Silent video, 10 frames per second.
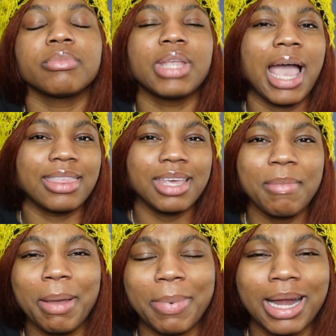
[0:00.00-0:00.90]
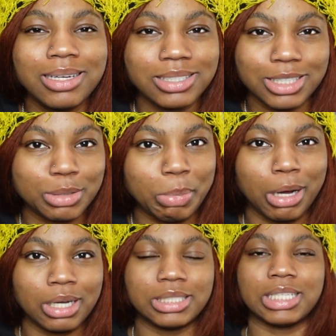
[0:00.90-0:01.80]
I think my body is just
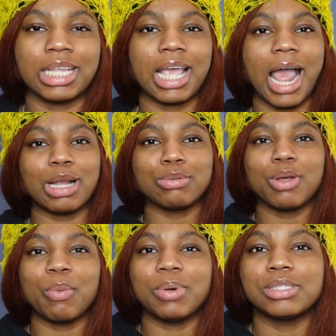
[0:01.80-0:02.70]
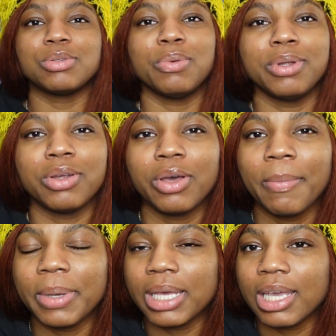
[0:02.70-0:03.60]
purging. Like, I don't know what's going
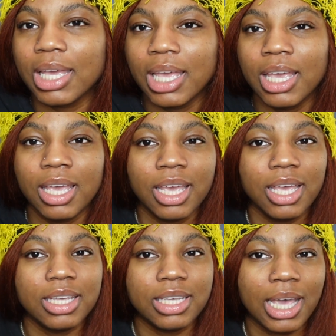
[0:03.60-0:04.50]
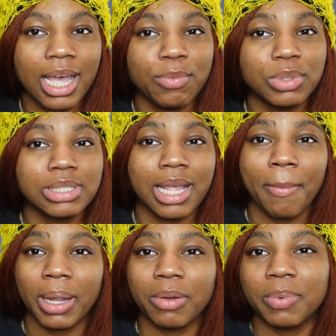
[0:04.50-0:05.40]
on, but yeah, I was not
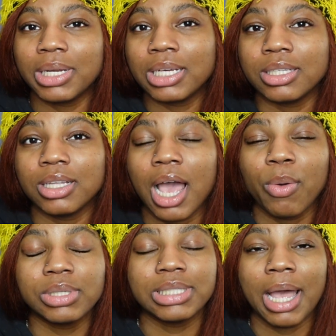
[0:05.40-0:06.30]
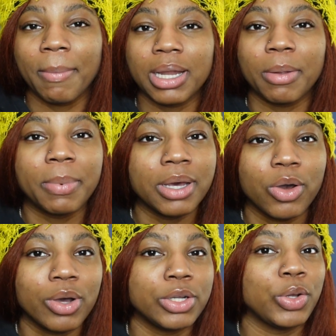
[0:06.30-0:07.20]
about to put
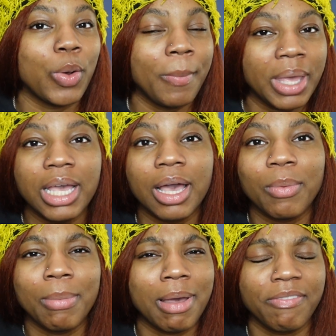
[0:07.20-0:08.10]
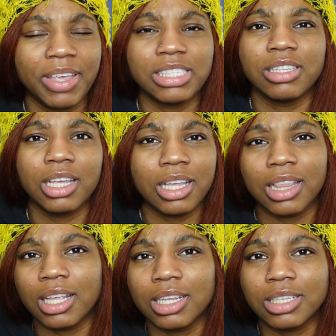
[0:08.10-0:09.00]
on no makeup with my face looking
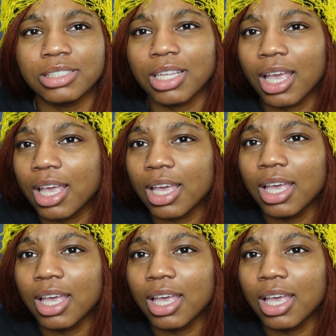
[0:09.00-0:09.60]
like this. Like,